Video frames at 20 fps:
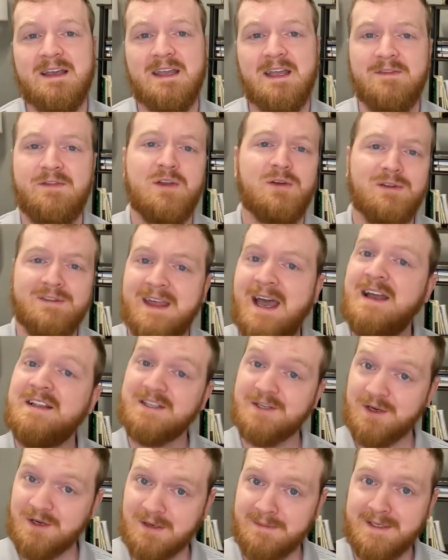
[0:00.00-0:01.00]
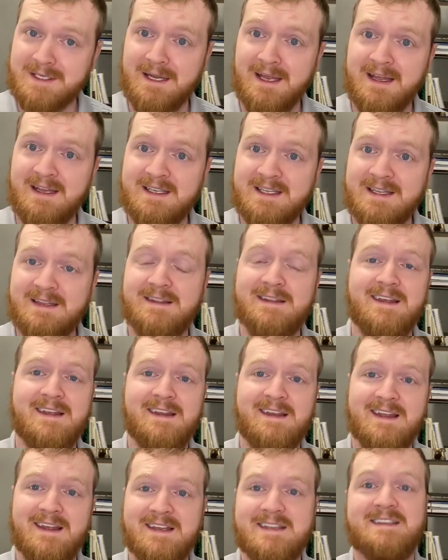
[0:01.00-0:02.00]
If you're in that circumstance,
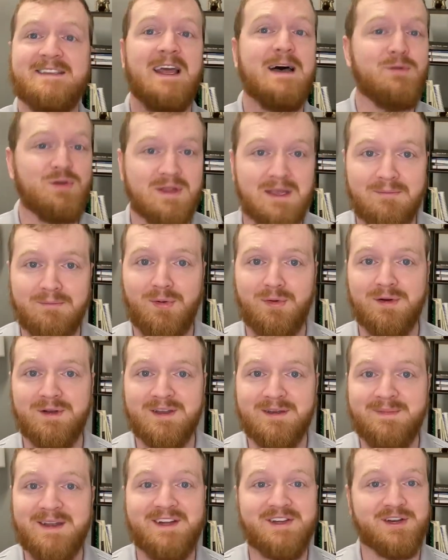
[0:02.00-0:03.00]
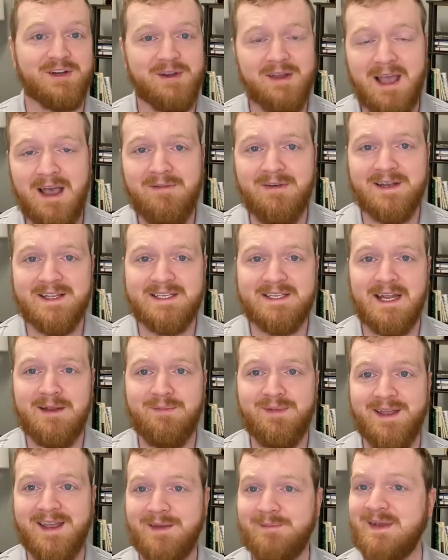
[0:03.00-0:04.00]
then it's doubly important to make sure you have an estate
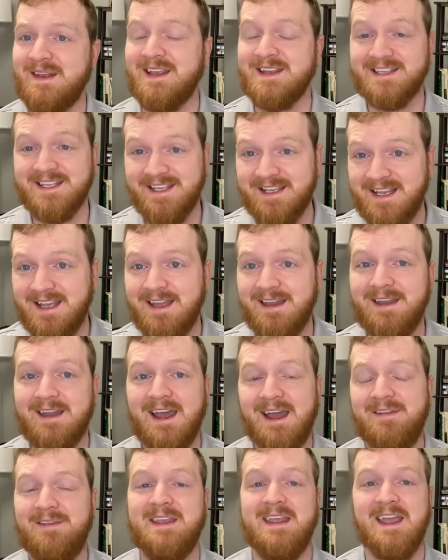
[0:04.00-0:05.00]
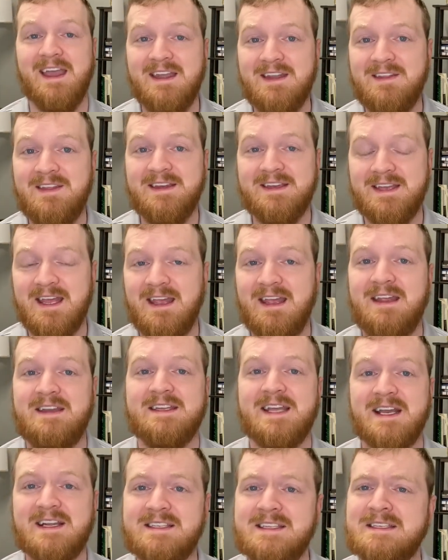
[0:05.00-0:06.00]
plan, because again, at the end of the day,
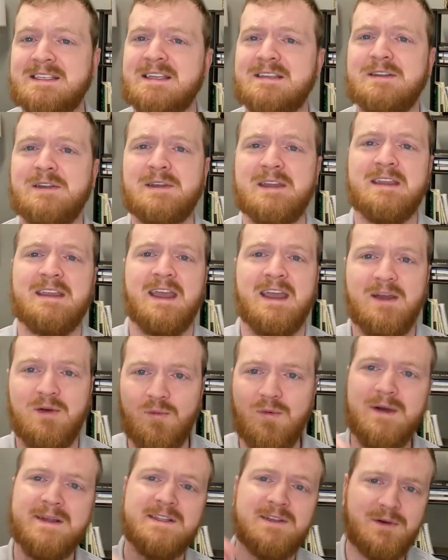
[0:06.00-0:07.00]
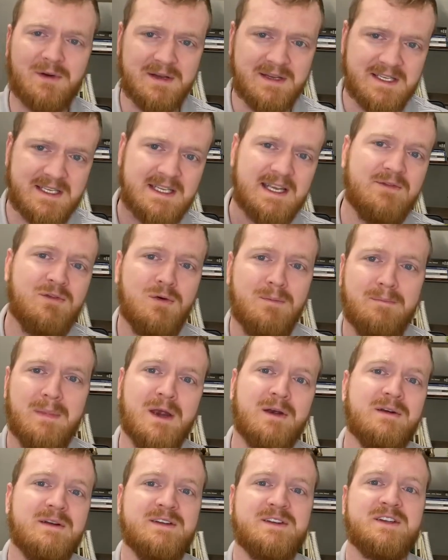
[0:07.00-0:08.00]
Texas is looking at, was there a civil
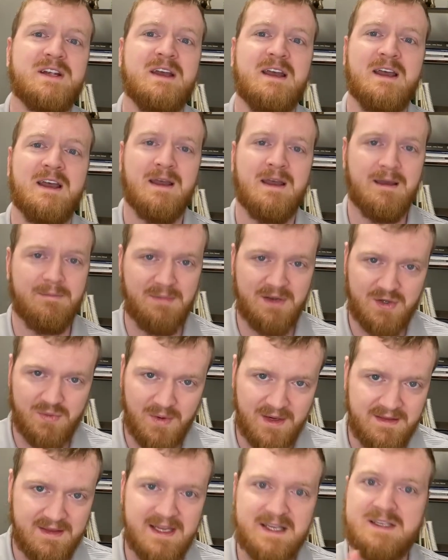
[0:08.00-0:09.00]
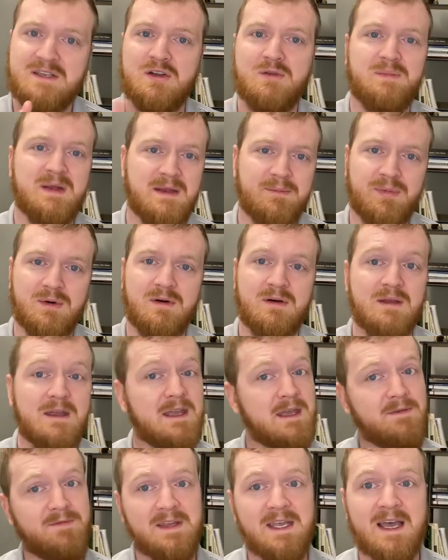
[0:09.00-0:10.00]
marriage between these two people?
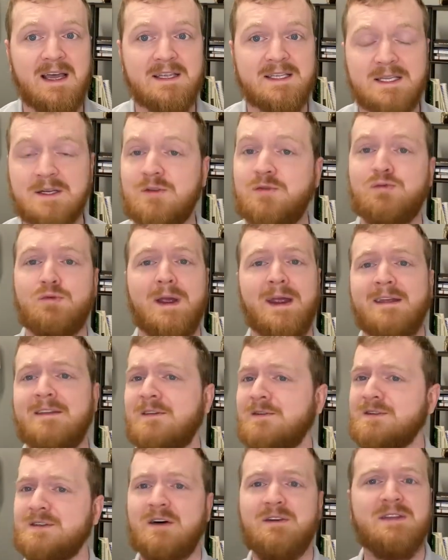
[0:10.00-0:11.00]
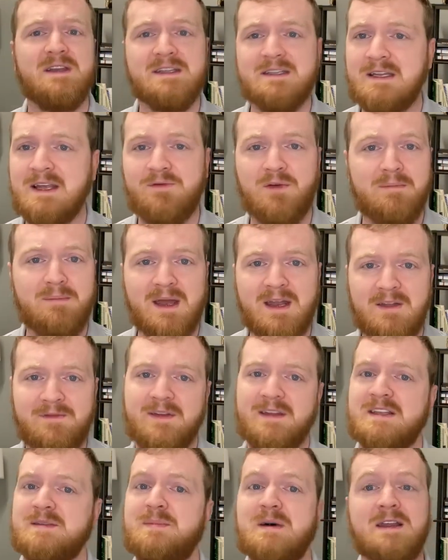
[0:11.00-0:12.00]
If yes, great, there's all these different
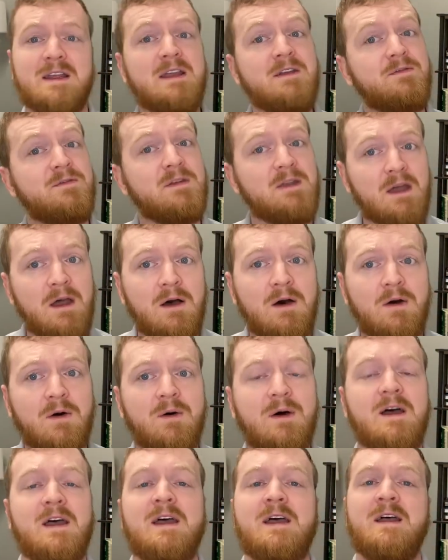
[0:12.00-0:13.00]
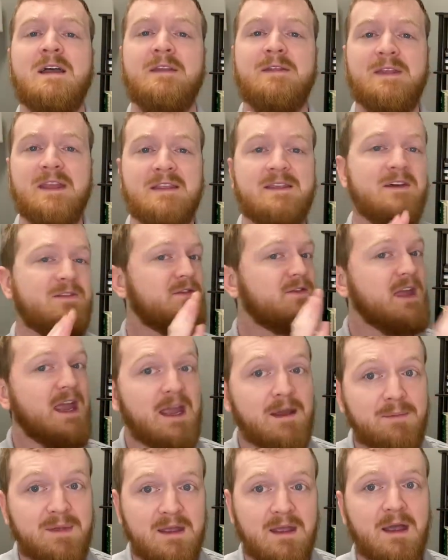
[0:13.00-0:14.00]
benefits. But if no, then the
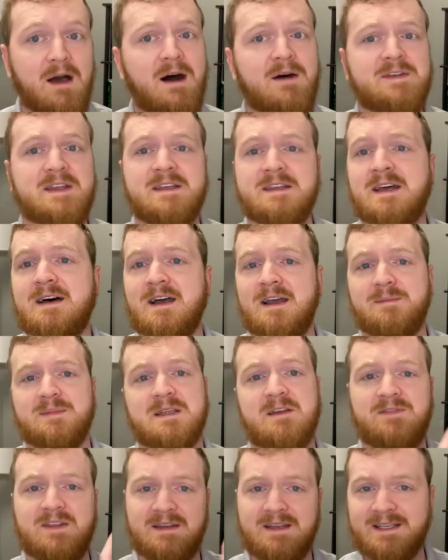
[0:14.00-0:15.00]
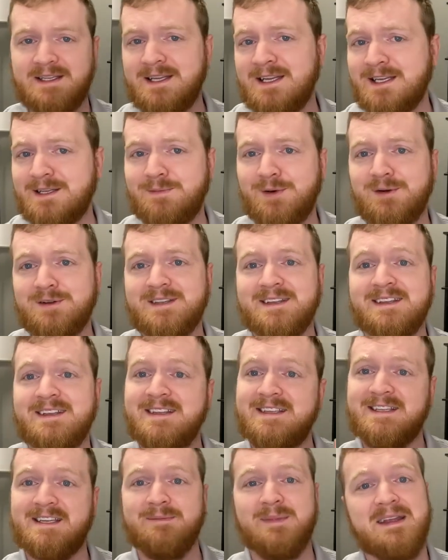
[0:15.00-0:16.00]
family oftentimes of the deceased person
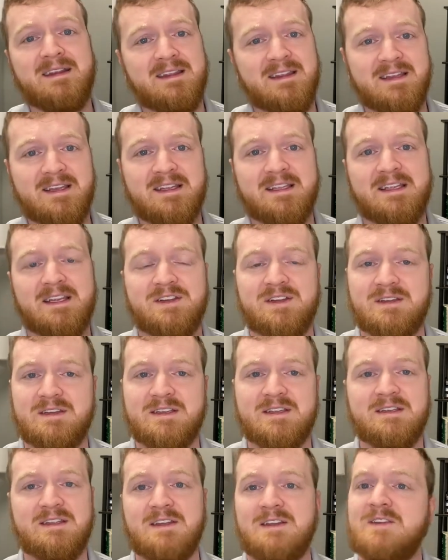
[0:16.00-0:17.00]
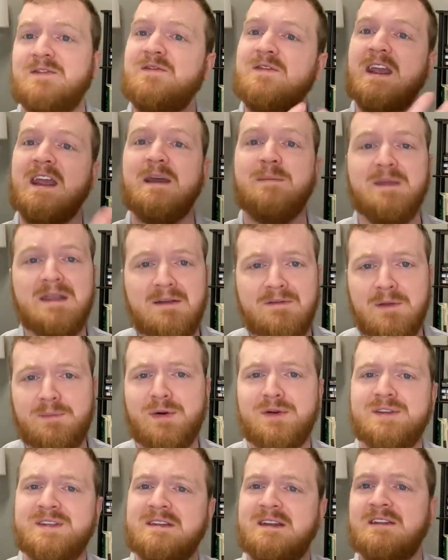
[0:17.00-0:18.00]
gets to make the decisions. The family of the
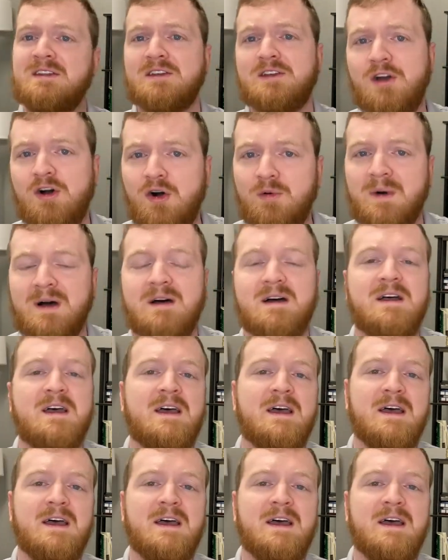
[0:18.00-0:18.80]
person in the coma